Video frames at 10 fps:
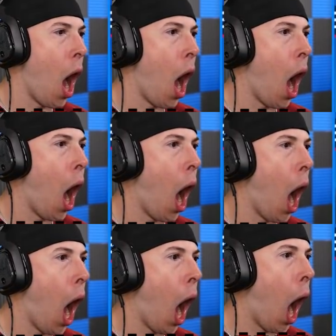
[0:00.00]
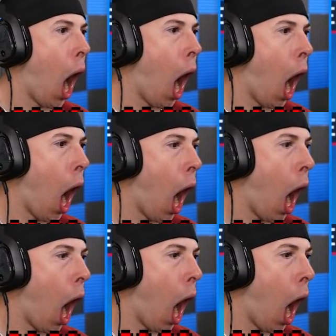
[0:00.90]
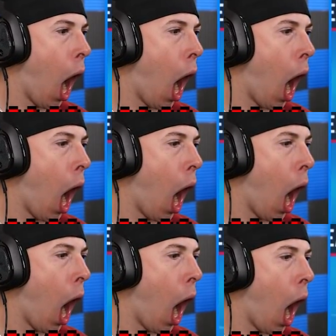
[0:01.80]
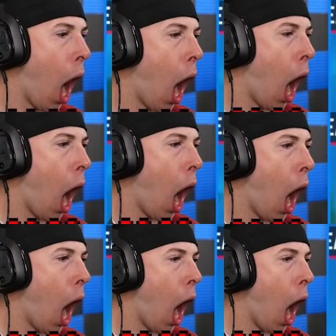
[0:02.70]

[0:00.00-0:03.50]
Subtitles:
Nothing is said.